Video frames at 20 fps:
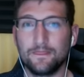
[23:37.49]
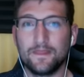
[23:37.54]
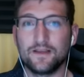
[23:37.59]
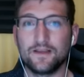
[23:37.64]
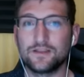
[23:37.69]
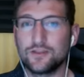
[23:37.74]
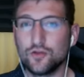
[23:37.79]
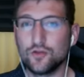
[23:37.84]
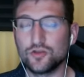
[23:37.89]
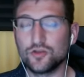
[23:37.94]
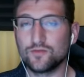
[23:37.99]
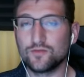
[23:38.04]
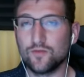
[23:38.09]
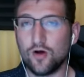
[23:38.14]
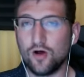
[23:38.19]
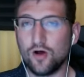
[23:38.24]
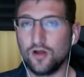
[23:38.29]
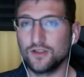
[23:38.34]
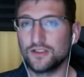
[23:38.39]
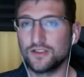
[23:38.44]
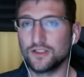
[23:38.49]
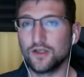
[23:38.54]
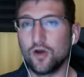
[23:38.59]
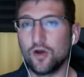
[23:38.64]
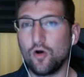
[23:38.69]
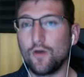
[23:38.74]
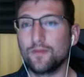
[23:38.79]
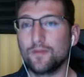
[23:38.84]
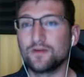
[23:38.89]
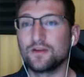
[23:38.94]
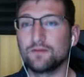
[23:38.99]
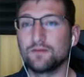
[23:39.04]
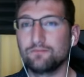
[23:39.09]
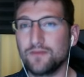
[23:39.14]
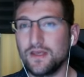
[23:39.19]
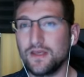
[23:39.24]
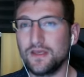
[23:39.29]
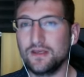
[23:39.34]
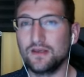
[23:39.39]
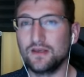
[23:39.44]
is too small to go up and
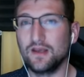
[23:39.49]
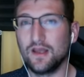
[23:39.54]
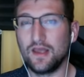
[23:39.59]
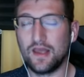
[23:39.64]
compete